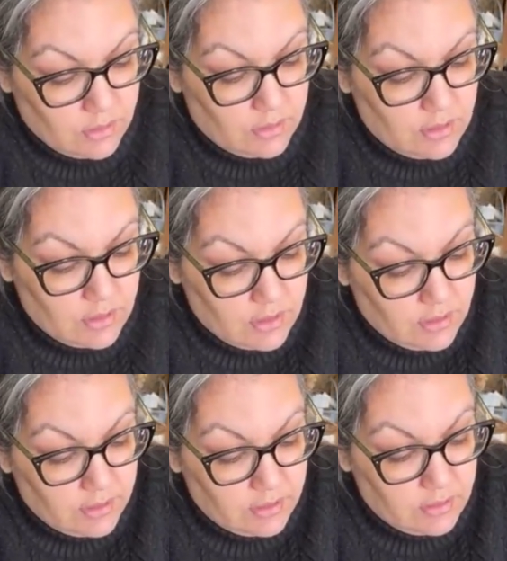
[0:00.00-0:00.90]
I think I
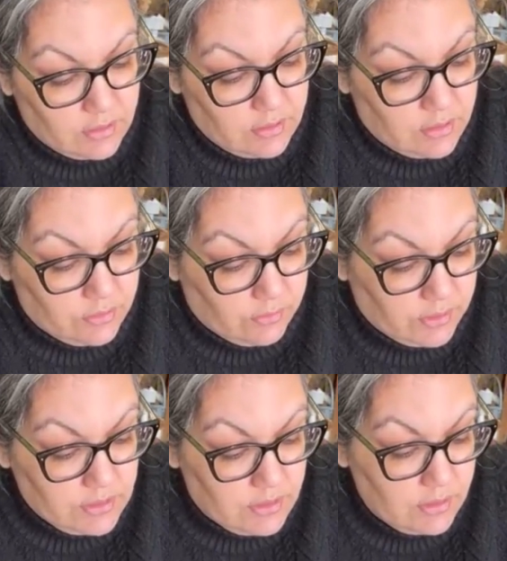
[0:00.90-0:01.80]
like the thinner
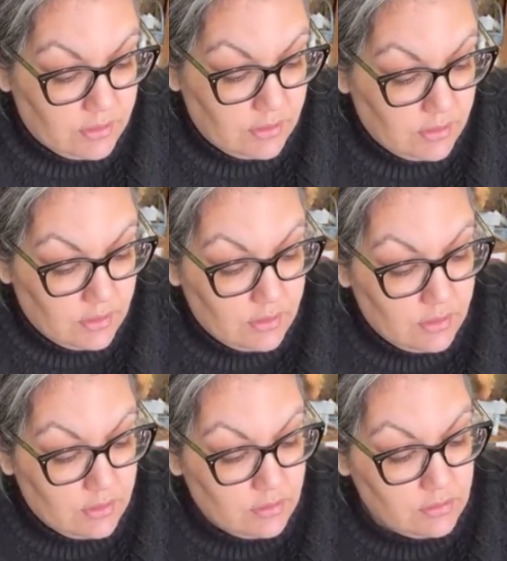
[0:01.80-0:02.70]
ones.
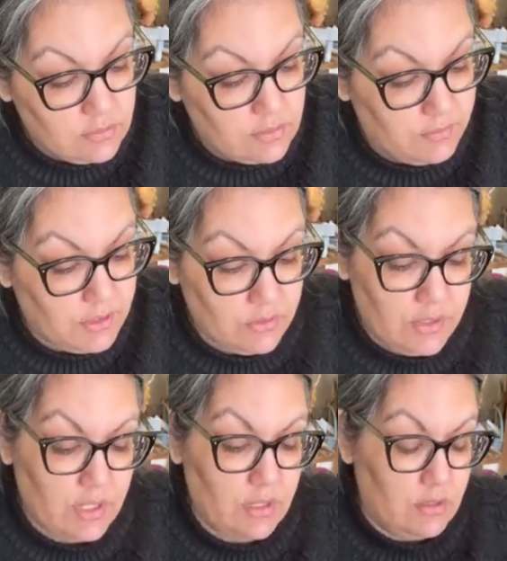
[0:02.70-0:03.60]
So I'm going to go
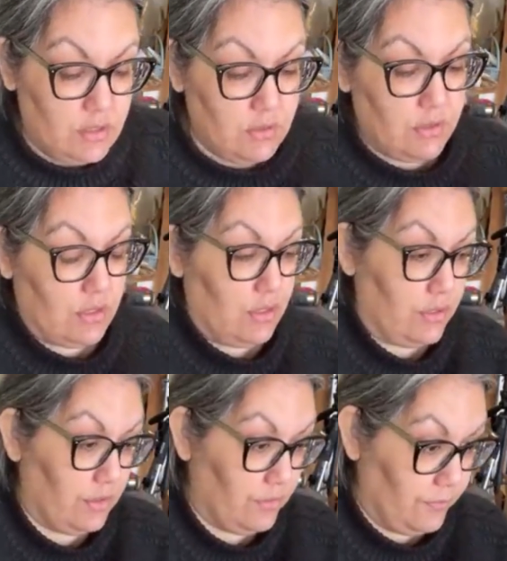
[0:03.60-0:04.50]
ahead and do
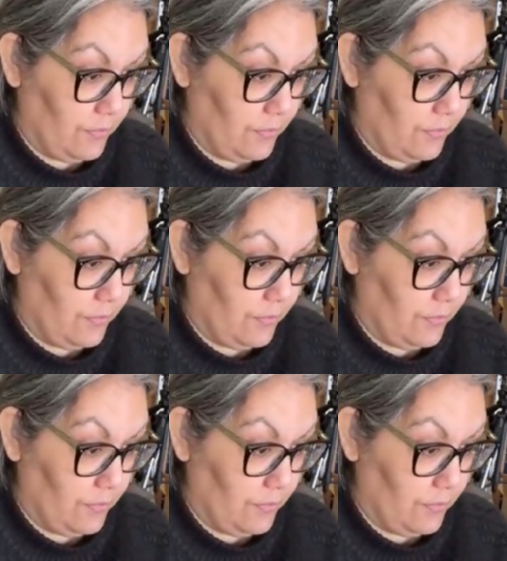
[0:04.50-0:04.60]
thinner.